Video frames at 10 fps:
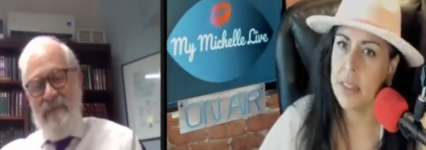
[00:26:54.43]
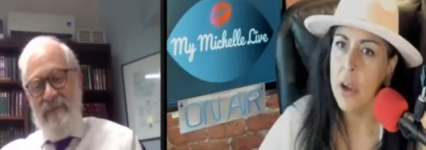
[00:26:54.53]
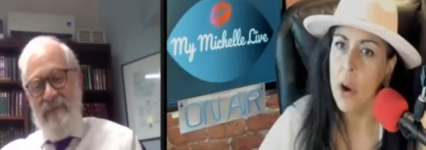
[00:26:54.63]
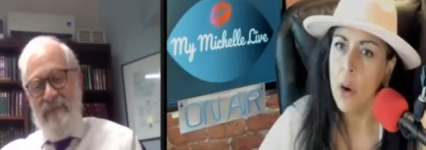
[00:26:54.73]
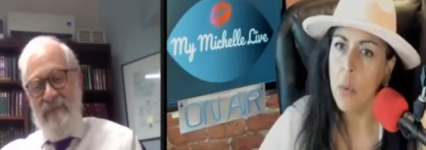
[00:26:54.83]

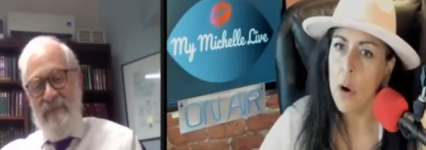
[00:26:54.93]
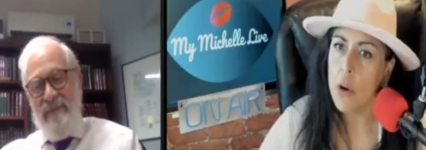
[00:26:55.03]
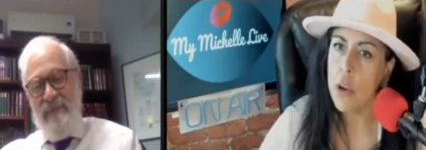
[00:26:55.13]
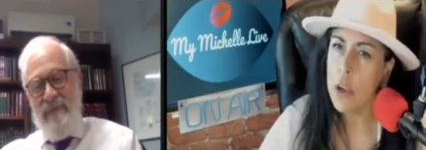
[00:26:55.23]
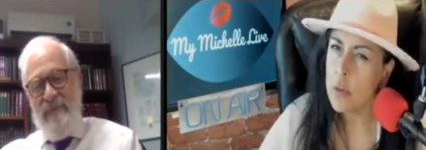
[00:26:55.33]
Speaker 1: where
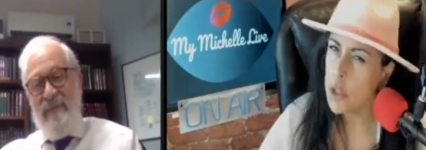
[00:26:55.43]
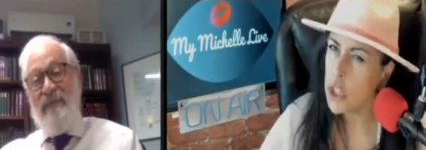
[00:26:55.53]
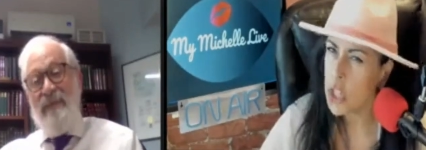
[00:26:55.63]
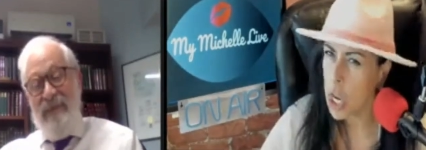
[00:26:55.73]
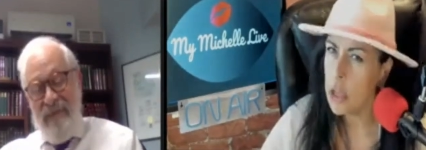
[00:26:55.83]
you
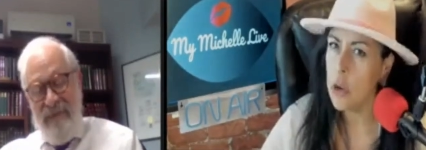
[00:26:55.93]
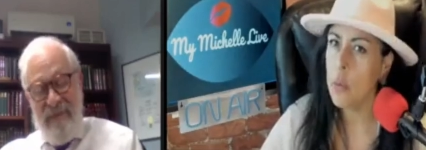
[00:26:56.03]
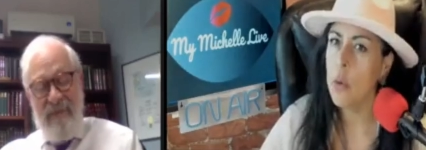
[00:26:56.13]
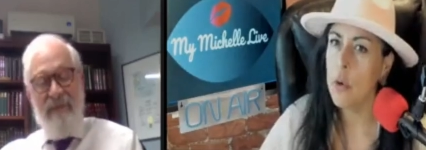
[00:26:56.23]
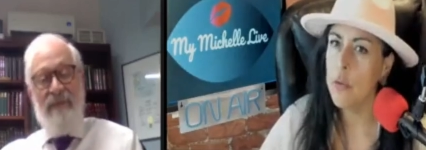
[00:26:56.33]
check your
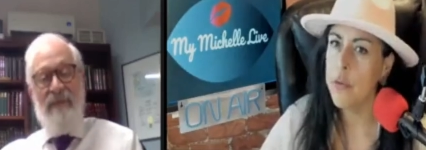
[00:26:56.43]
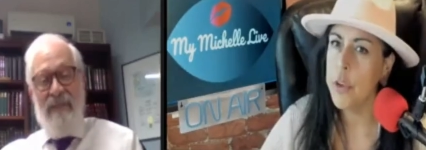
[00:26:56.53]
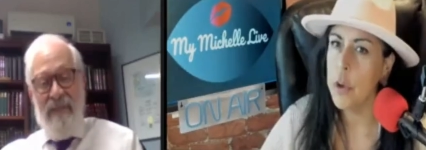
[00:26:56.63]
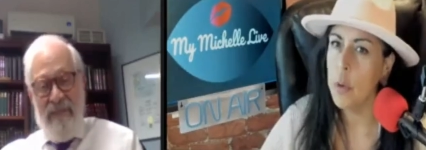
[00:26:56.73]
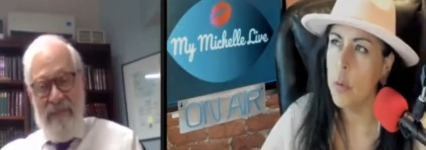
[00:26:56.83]

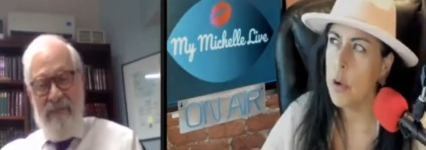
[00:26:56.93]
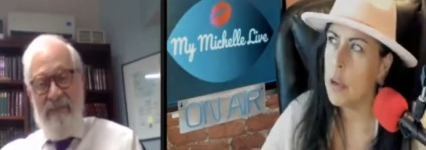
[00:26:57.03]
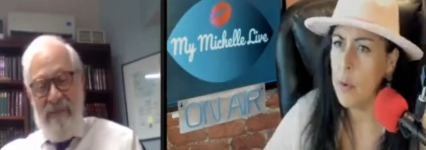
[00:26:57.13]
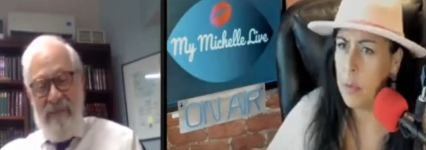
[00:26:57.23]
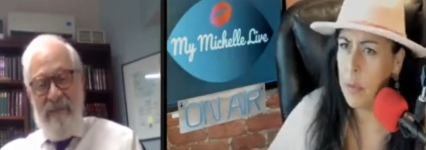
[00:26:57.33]
worldview, where you
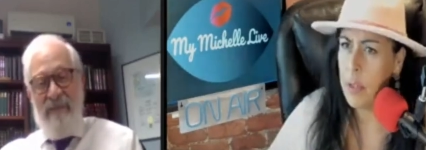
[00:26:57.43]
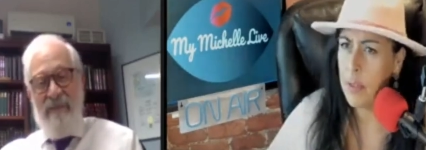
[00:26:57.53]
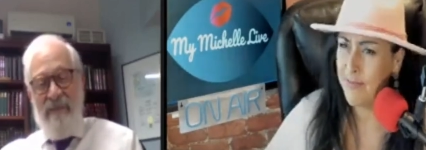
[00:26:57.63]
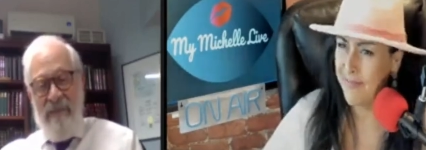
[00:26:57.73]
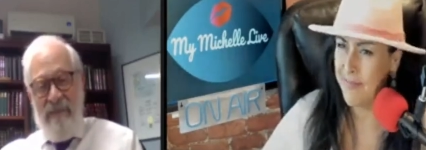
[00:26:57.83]
say, "Is
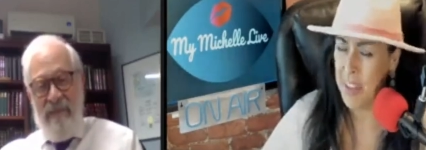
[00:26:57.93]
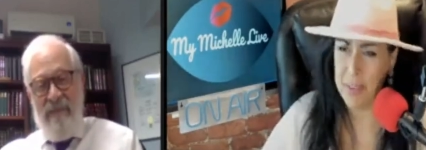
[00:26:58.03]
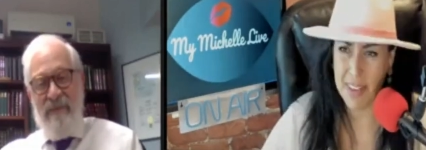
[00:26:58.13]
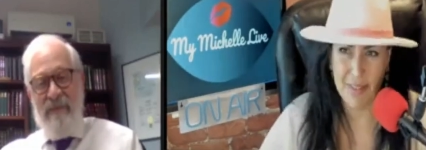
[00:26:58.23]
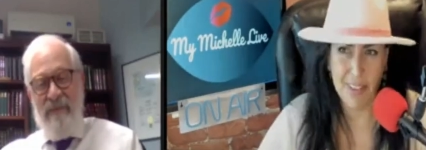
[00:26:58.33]

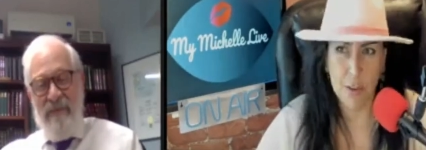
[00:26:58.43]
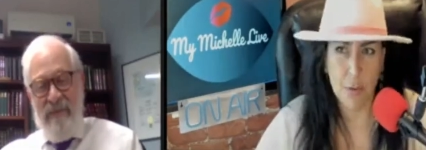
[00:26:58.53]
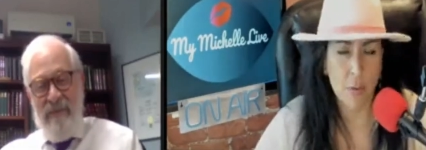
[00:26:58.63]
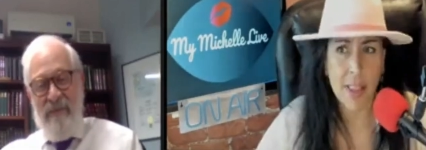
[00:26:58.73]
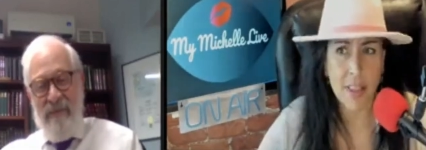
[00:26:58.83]
maybe they're
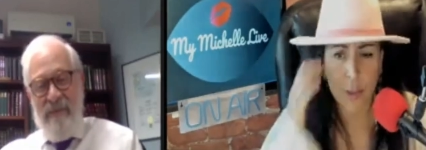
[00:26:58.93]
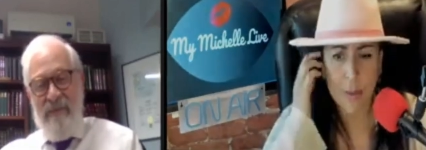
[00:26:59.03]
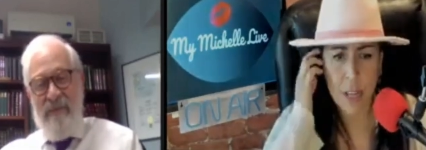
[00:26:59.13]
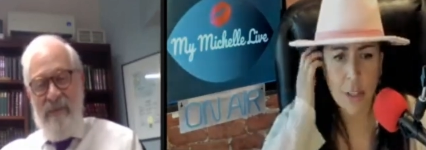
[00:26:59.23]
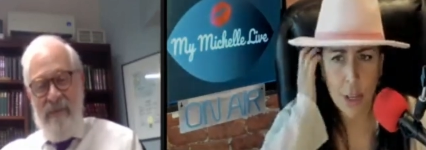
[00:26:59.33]
right.
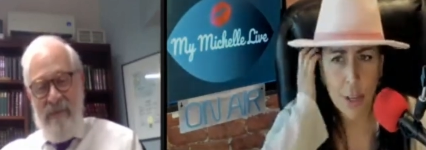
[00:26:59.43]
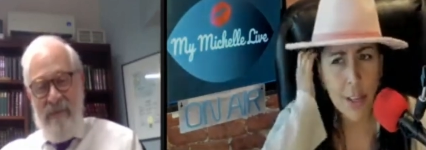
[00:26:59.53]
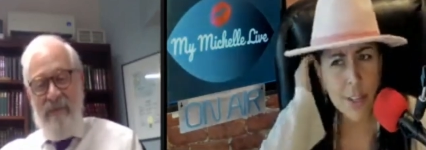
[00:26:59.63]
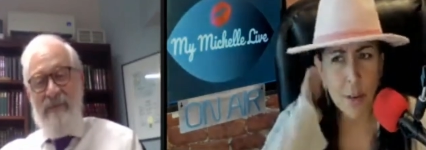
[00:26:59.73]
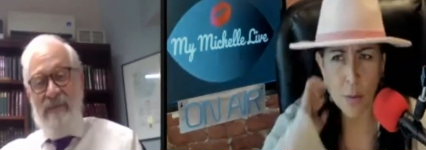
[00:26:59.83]
Let's look
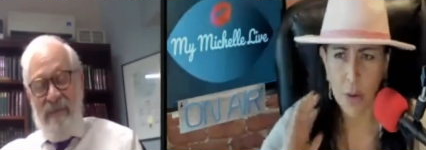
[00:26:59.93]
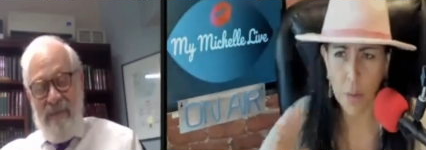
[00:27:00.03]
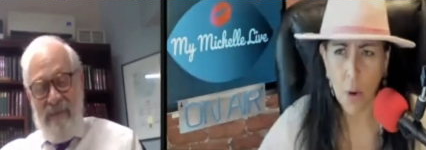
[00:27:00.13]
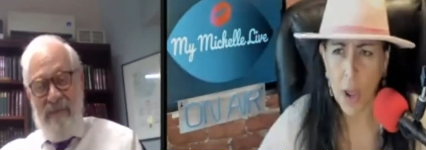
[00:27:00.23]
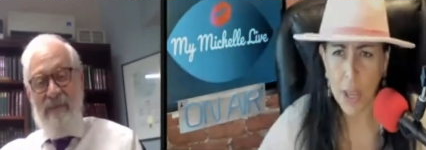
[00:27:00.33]
into it. What?
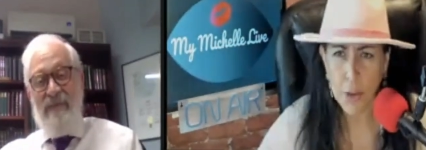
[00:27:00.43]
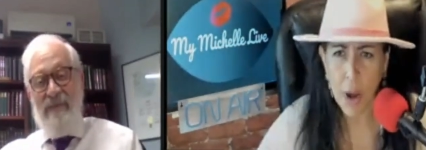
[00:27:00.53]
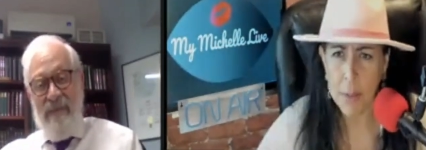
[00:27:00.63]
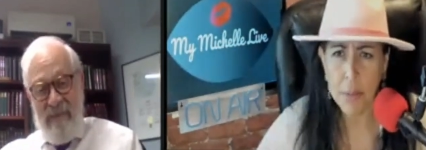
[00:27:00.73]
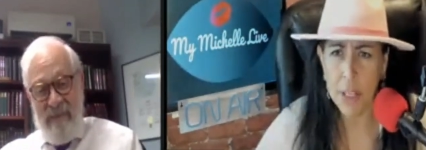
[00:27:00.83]
Why do I
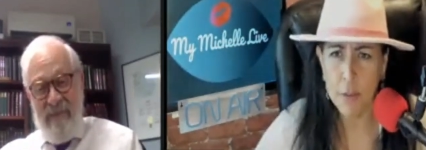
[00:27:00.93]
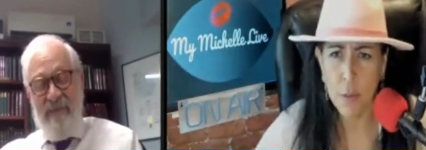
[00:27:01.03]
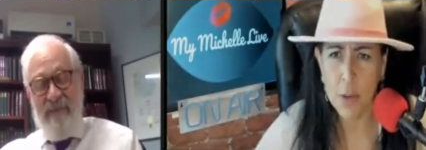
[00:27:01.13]
believe what I